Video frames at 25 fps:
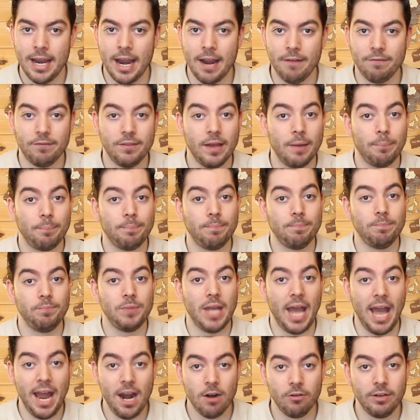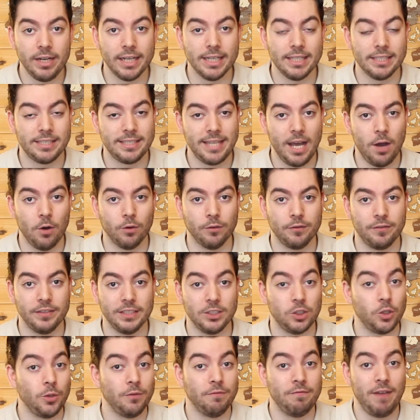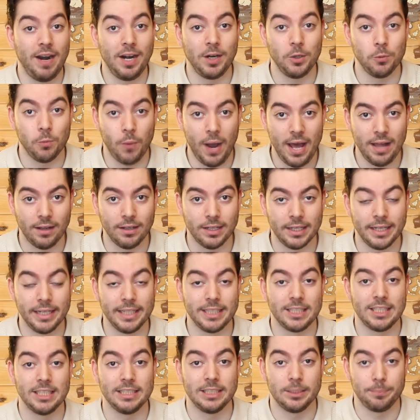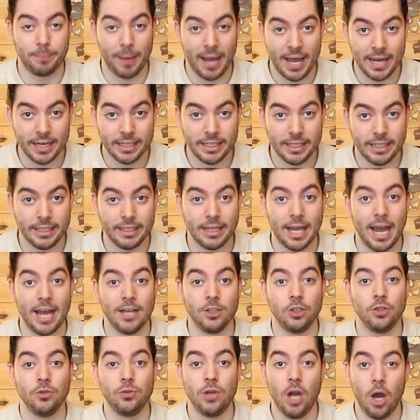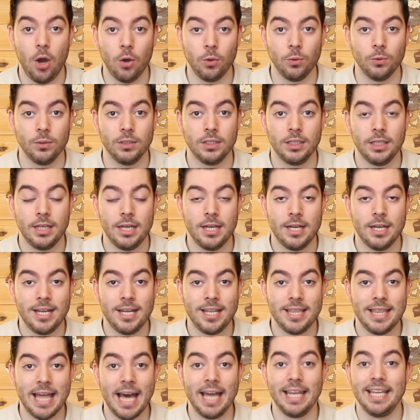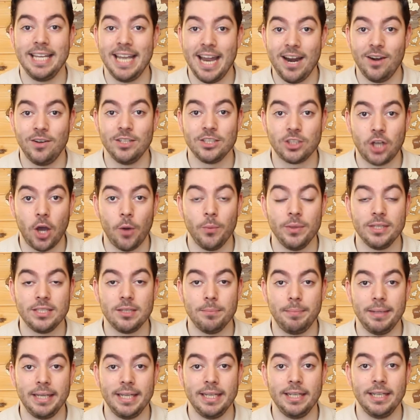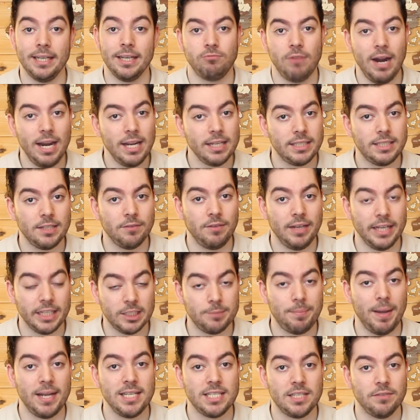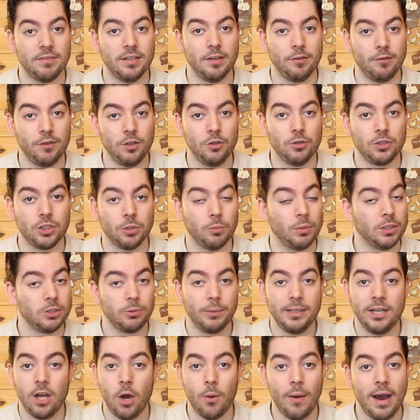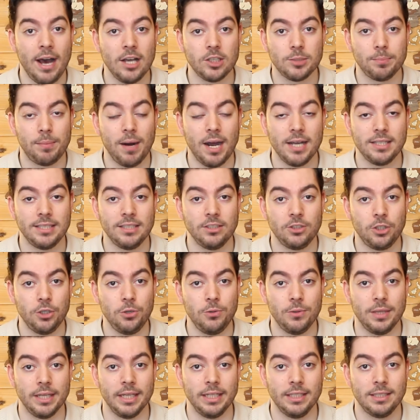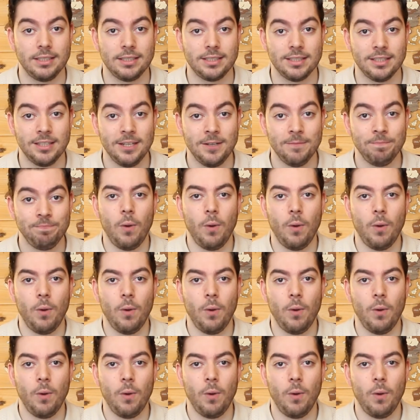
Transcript: If the area itself is doing very well and it's expanding, and you know that the area is going to be relatively expensive in the future, which we know house prices do this,